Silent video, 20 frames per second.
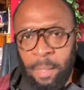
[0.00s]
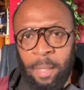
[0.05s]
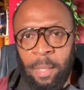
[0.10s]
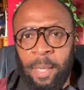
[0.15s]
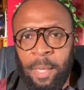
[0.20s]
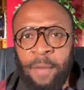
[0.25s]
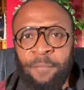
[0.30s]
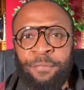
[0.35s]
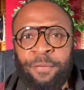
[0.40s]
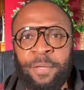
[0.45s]

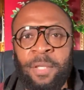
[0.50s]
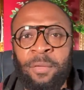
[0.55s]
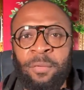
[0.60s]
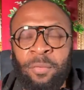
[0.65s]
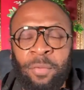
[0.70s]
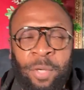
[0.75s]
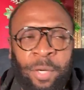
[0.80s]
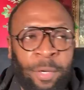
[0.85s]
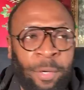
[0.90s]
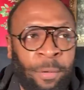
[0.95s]
every little
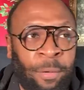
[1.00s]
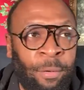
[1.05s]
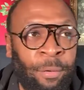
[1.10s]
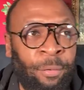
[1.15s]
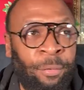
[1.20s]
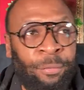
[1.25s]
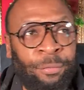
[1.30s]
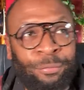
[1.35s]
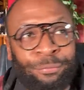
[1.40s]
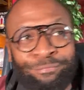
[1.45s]

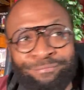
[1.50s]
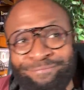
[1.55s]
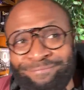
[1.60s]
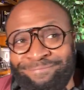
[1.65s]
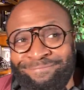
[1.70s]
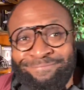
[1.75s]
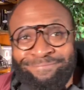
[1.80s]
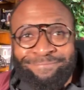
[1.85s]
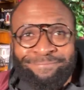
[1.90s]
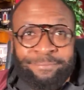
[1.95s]
girl
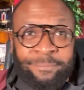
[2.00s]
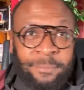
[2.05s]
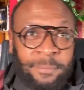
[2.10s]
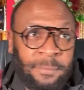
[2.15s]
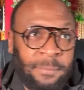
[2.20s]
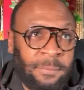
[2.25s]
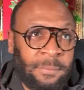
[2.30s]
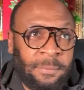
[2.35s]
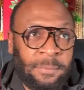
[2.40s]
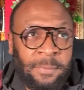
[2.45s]

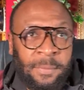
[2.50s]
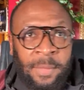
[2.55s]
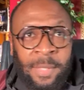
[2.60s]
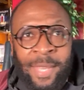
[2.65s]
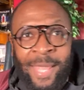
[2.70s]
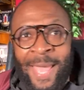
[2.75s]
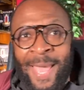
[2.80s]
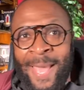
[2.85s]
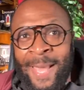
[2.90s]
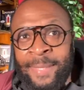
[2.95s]

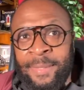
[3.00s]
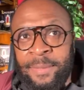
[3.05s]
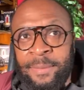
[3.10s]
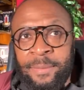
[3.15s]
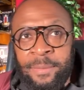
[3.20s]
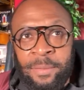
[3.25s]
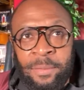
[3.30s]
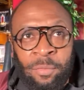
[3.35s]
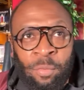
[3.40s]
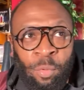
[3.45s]
that
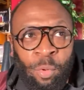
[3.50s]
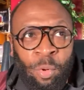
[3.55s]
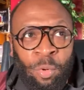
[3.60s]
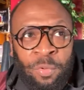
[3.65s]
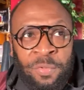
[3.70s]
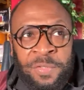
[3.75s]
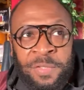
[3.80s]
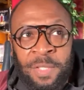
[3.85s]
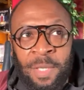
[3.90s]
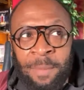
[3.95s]

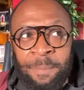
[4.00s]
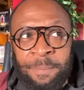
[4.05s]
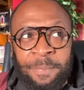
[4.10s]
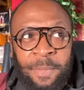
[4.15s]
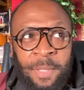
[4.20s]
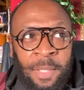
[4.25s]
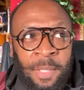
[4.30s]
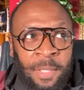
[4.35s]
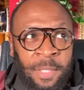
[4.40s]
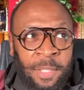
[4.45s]
grows up
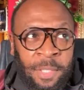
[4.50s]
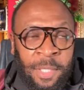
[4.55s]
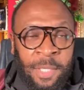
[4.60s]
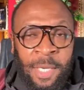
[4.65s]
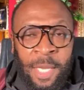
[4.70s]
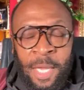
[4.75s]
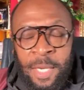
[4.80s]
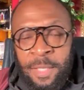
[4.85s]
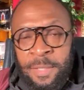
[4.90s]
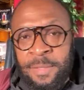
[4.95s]
in the
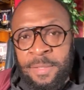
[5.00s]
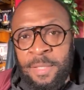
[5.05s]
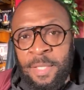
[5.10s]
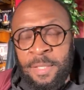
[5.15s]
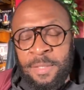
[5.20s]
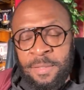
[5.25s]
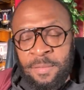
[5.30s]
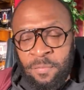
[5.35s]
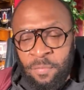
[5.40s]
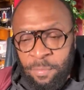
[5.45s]
United
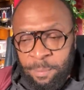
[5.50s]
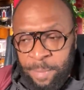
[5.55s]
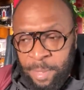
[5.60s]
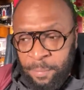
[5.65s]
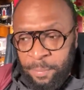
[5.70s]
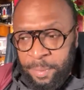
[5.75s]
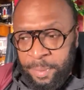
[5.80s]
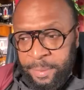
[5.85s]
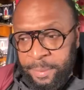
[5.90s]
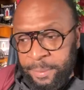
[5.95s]
States of
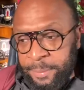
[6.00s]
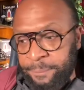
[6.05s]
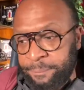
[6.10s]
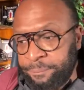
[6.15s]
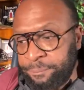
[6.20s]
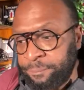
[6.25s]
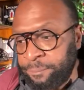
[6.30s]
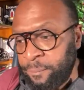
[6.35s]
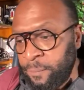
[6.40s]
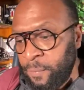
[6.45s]
America
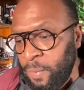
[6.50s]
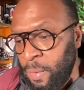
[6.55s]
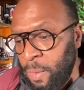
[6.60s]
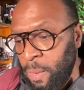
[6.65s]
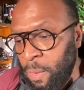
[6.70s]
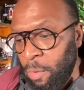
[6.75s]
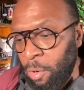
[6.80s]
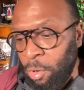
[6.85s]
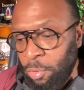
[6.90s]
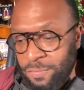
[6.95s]

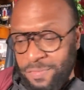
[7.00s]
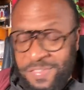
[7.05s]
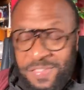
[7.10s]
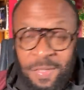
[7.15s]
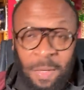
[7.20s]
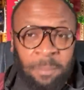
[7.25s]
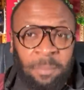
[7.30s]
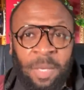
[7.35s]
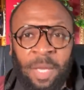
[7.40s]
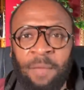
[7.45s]
on
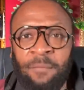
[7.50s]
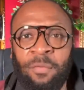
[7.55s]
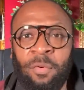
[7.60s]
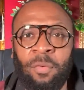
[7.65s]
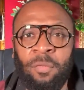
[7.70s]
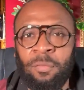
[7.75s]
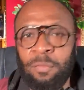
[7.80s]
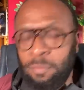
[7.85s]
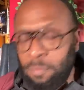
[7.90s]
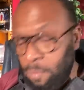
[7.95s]
some
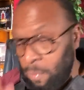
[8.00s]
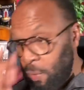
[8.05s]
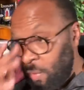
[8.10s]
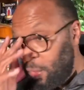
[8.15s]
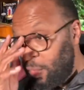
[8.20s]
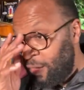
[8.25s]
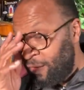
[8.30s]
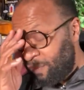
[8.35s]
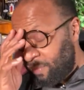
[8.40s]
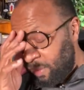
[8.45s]
level.
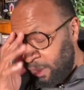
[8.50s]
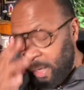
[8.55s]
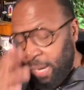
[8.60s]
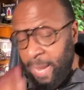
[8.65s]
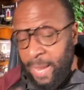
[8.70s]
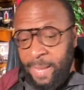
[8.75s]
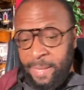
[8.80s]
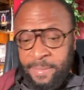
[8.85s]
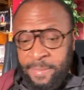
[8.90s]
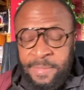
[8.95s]
If she
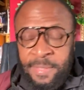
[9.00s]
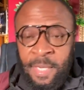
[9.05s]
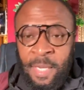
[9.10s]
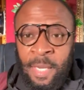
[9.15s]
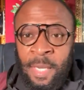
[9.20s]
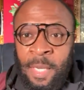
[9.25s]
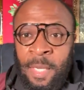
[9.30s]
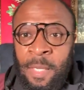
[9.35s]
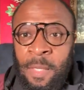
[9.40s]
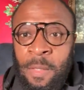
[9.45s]
has
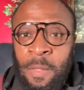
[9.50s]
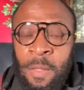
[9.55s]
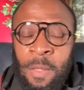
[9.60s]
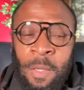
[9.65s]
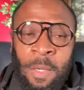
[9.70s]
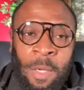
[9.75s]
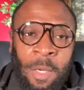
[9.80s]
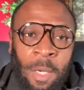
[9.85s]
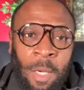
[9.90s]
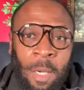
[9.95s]
a,
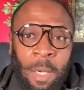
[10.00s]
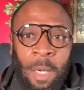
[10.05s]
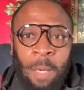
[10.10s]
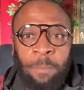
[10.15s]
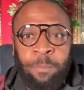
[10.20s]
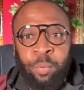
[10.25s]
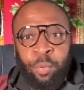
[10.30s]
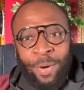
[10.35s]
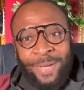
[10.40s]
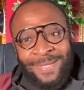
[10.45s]
a
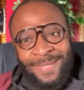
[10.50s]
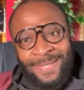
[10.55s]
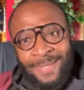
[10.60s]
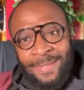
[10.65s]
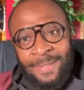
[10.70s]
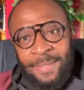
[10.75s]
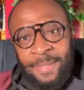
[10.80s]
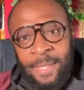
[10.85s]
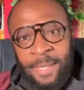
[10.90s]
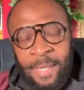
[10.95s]

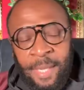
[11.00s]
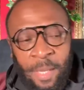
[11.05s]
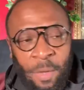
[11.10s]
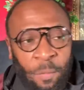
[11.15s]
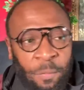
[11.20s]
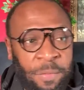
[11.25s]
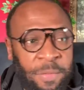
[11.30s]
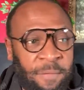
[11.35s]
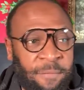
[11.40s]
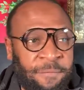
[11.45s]
present and
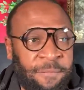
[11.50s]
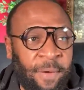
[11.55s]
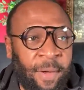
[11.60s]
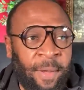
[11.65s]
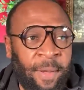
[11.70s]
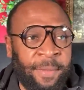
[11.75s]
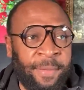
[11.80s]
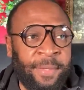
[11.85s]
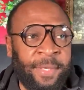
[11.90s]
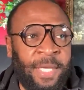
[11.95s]
healthy
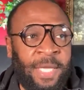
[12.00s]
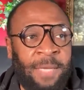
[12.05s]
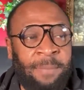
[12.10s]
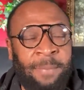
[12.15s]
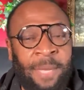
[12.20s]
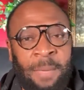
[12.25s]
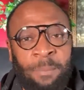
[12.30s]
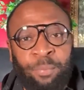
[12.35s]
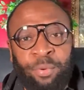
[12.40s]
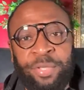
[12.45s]
father, he
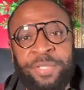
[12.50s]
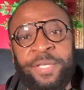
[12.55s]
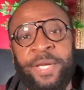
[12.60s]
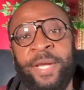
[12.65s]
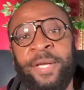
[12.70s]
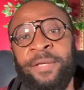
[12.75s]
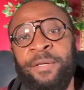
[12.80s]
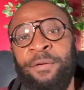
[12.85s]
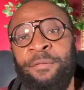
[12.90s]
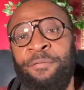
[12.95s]
may
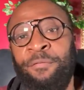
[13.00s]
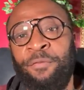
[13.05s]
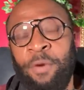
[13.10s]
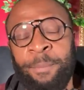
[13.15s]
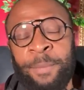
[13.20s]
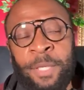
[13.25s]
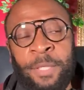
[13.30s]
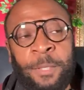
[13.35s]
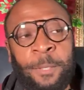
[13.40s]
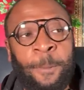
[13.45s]
protect her from
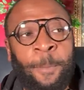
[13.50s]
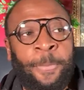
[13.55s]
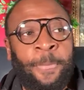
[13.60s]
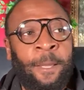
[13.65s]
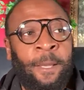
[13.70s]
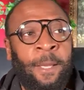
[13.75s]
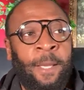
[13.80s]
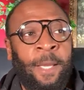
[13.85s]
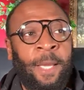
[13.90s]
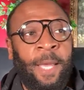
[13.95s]
it
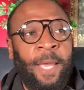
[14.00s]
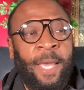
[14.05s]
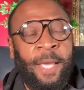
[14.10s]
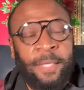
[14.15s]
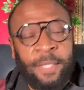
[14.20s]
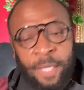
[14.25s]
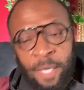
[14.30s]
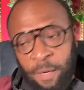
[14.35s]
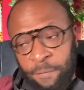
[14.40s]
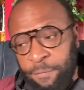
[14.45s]

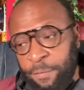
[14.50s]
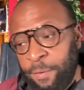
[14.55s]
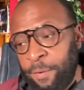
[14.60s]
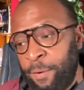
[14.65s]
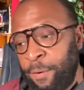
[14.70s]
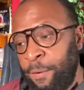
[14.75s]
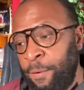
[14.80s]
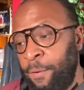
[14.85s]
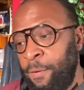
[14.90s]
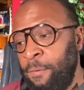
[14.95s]
and cover
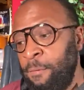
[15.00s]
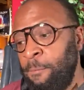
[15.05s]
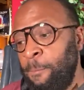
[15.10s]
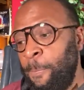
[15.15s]
her